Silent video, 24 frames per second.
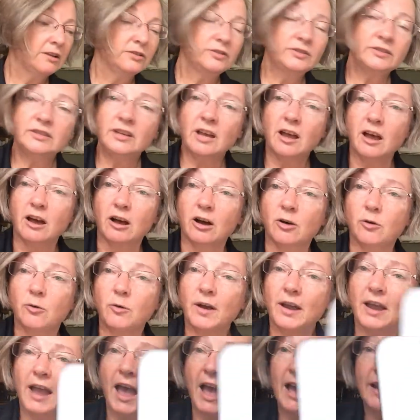
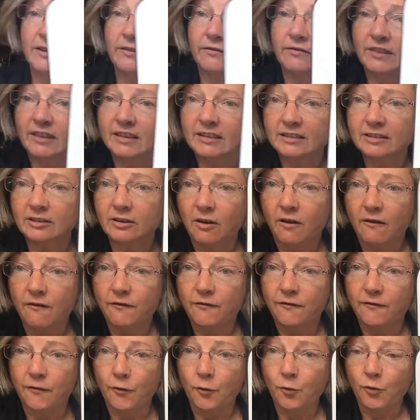So out of this
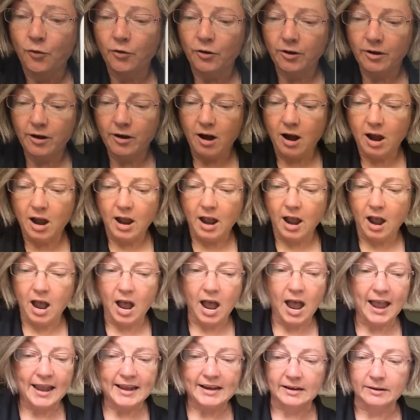four
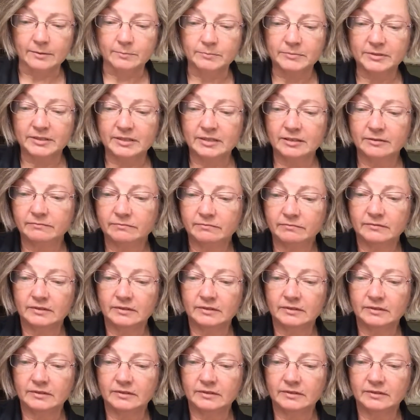items,